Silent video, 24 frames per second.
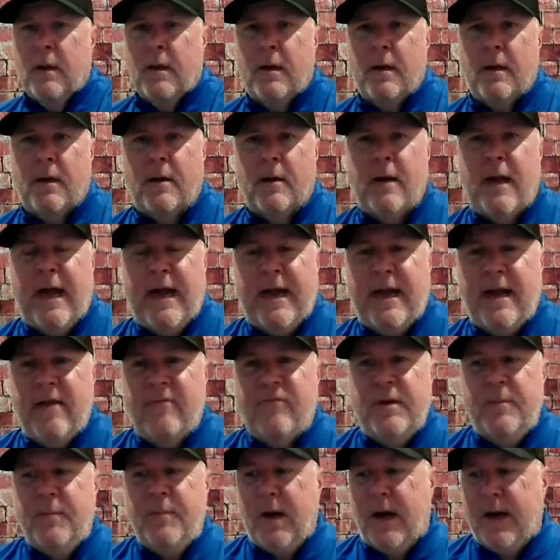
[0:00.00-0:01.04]
All right,
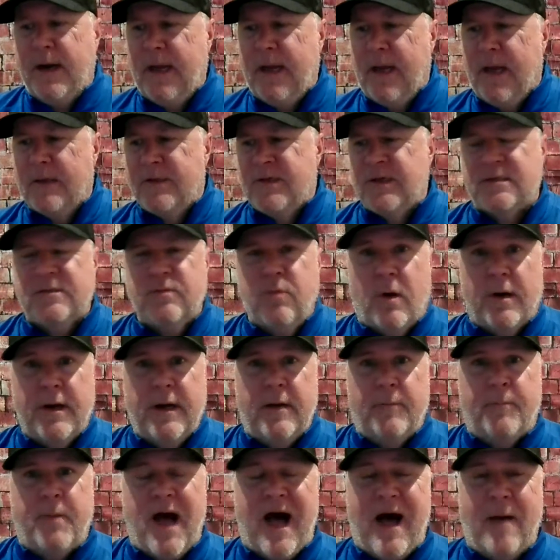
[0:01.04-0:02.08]
everybody. I just wanted
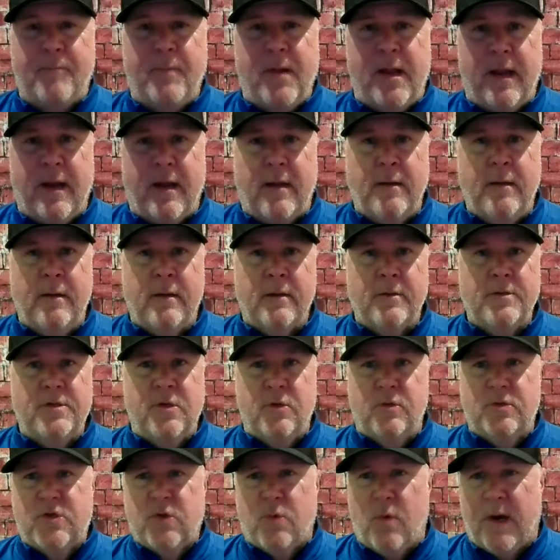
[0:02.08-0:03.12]
to pop in,
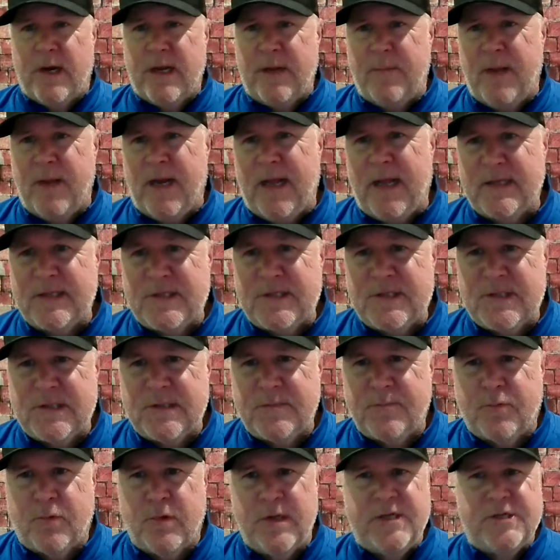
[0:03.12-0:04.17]
do 20 minutes.
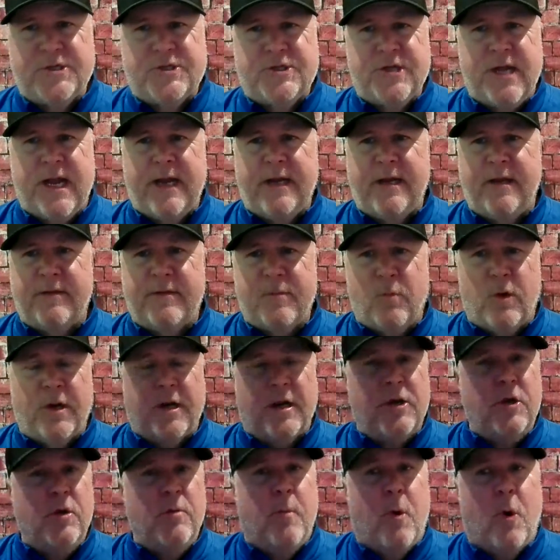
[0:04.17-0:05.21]
Appreciate it. We're
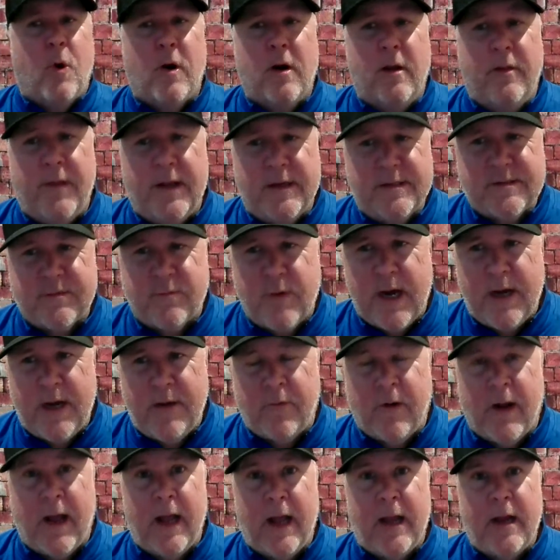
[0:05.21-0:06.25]
going to do more of this, Ray to
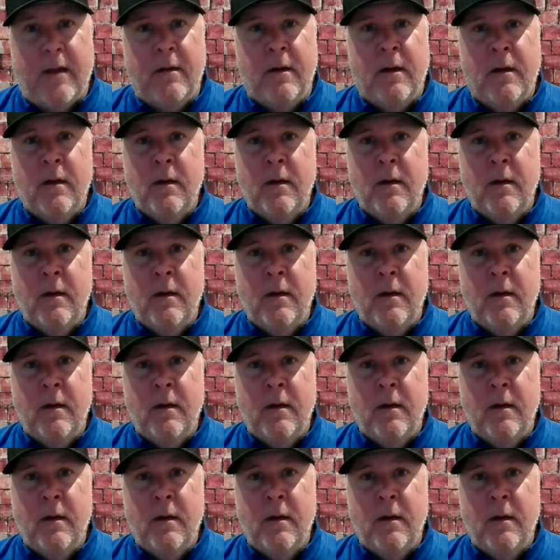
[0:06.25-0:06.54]
Ryan.